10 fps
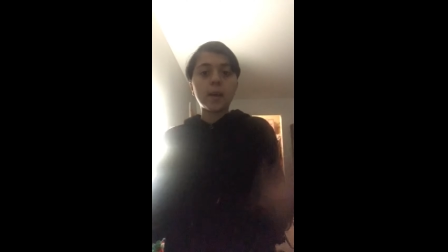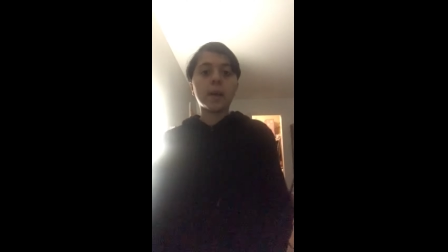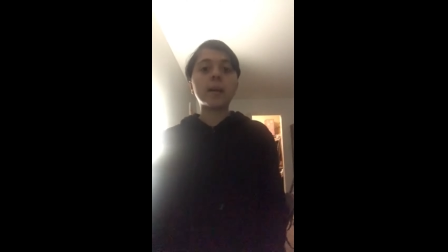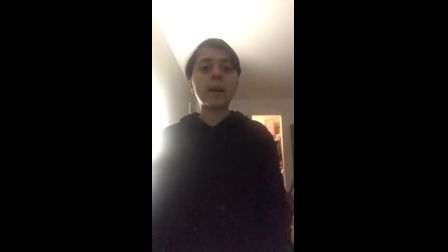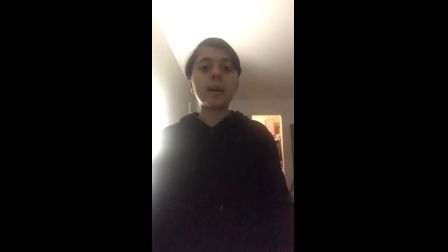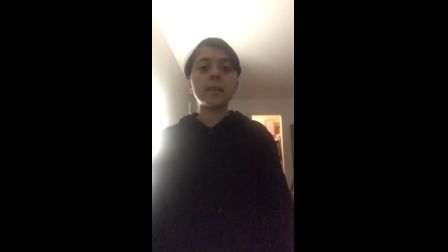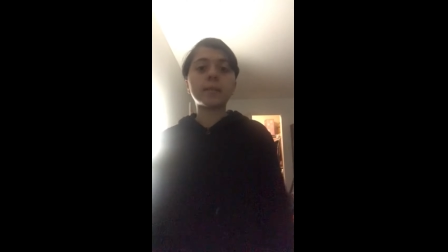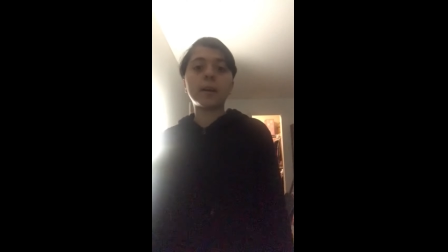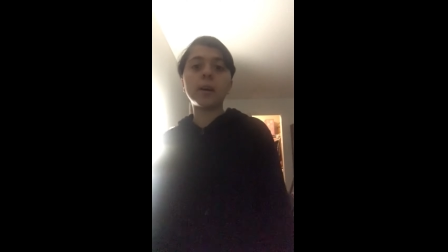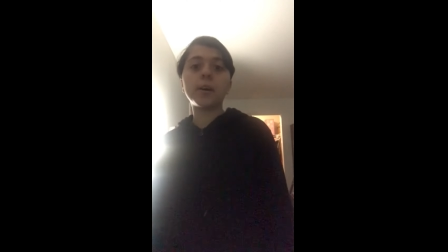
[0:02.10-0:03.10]
Hey guys,
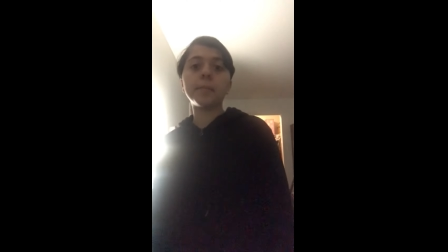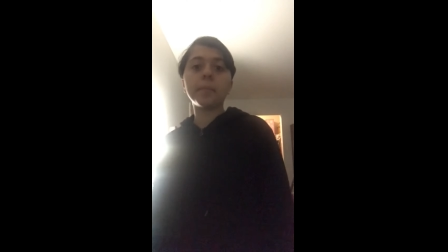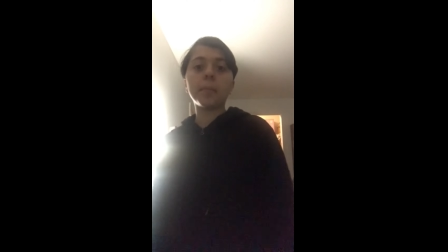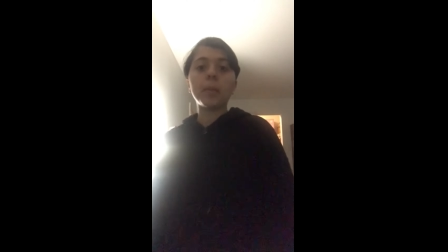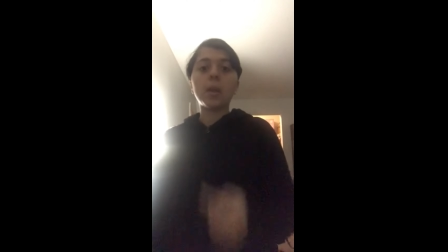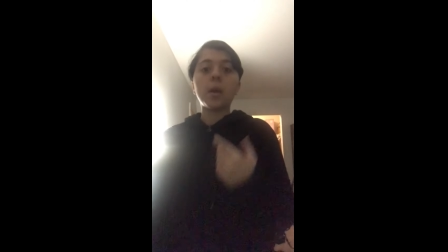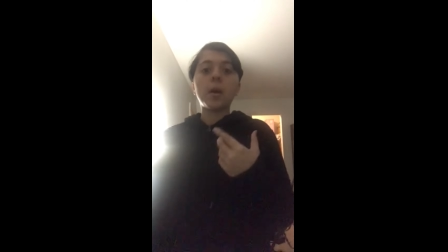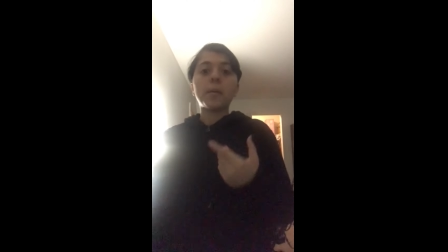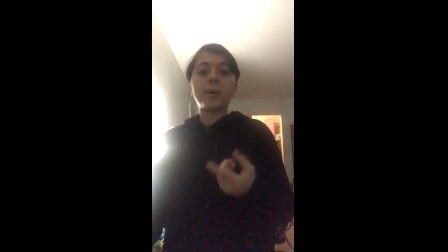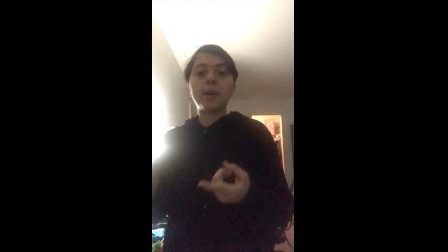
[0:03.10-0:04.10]

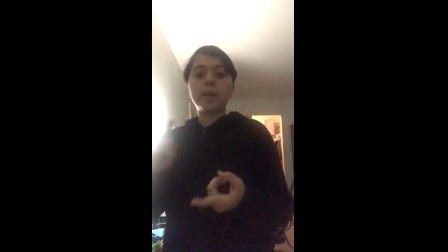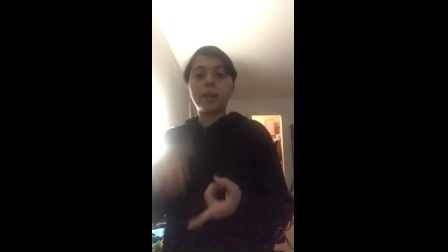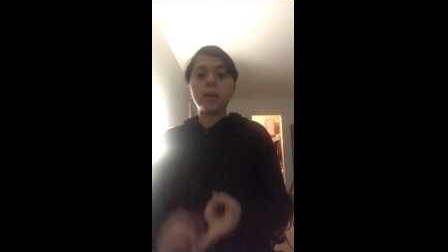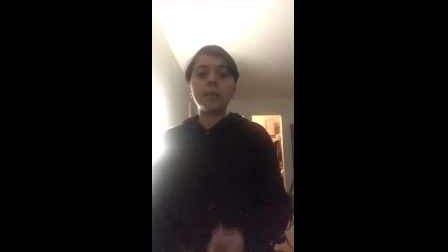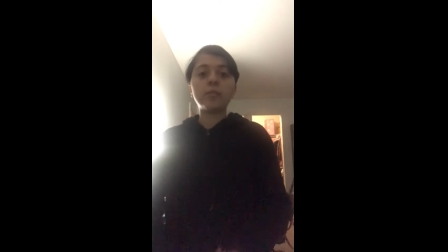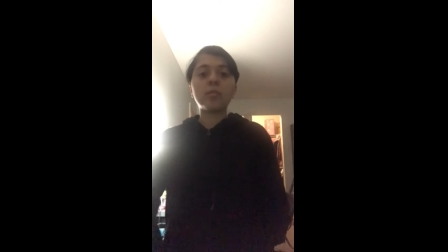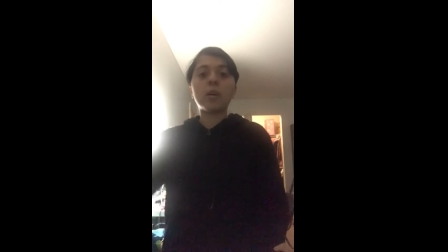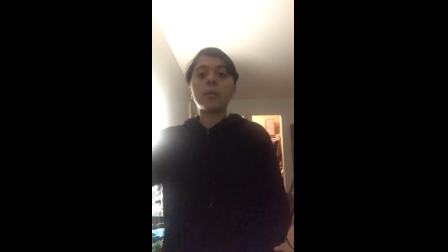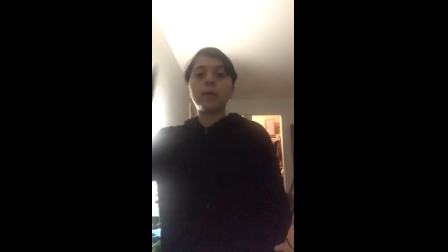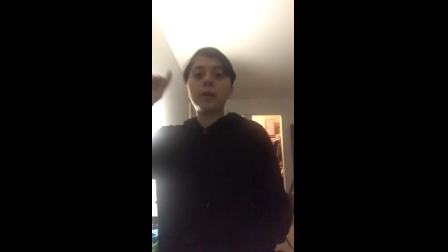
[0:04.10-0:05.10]
my
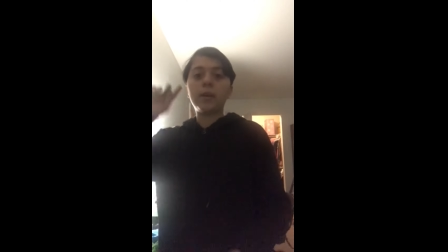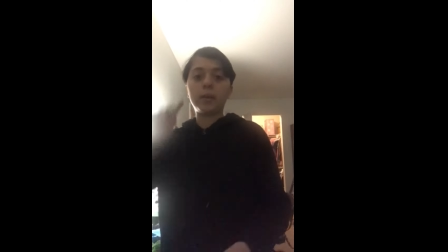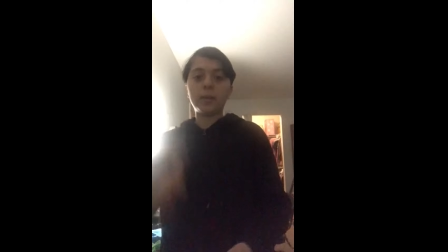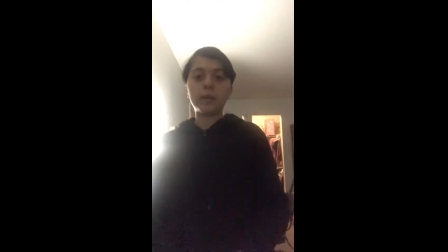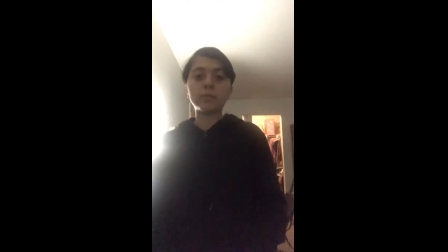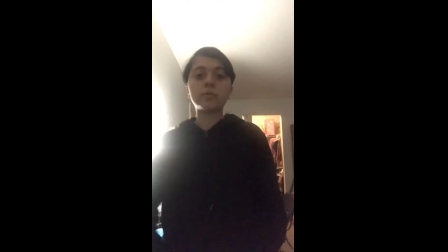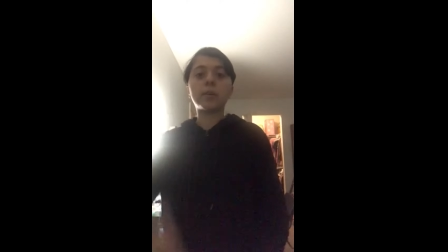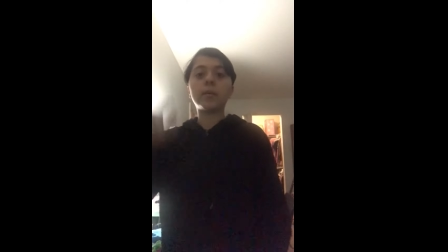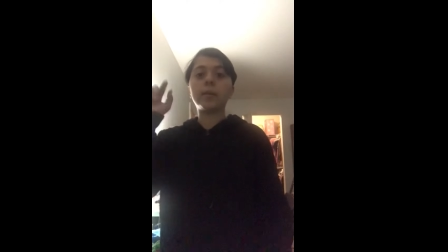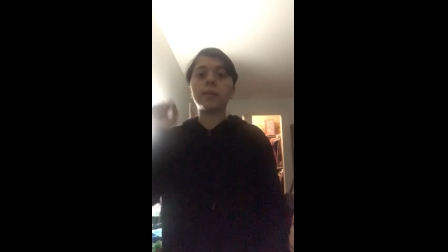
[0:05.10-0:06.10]
intro and
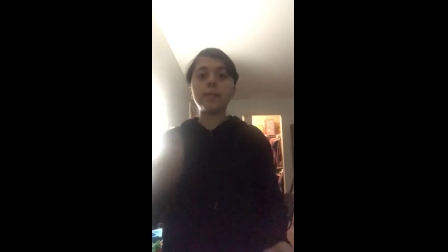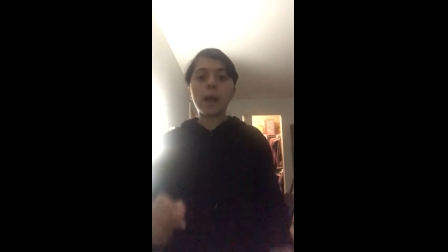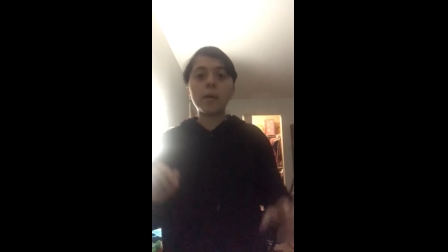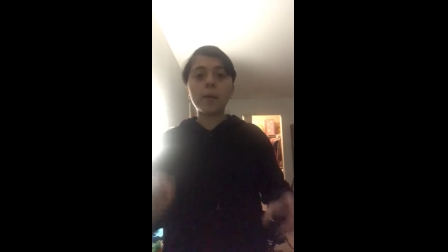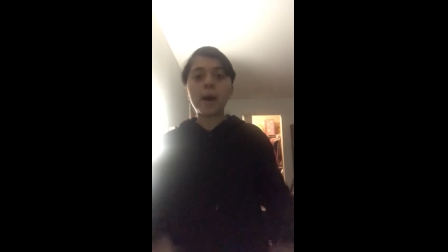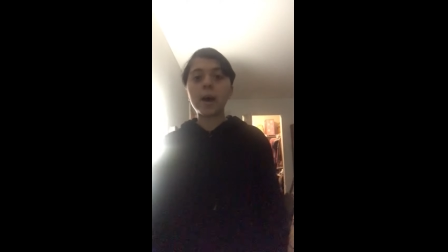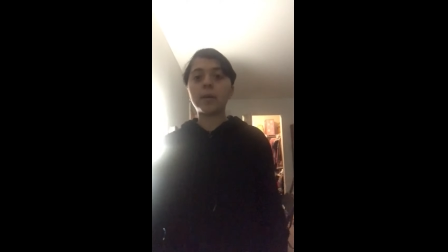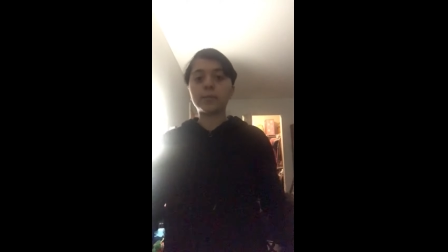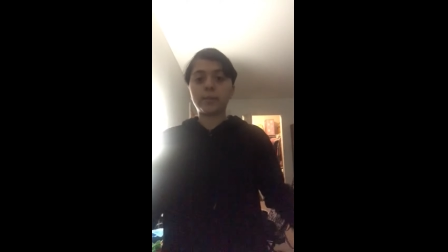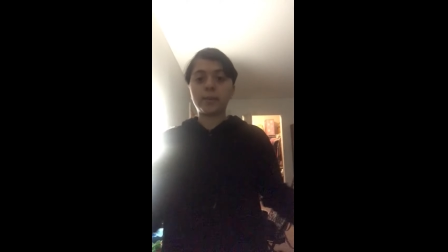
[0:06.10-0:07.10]
outro is now
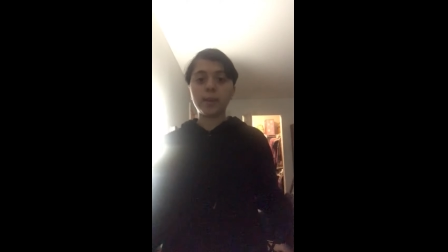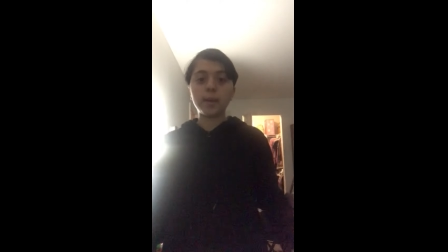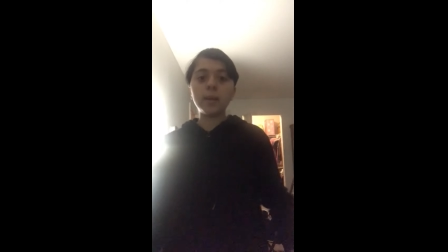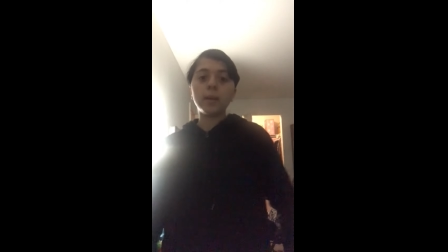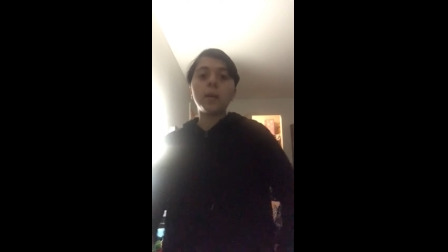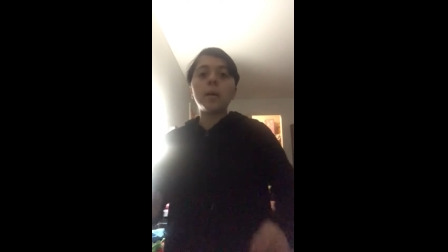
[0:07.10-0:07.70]
out today,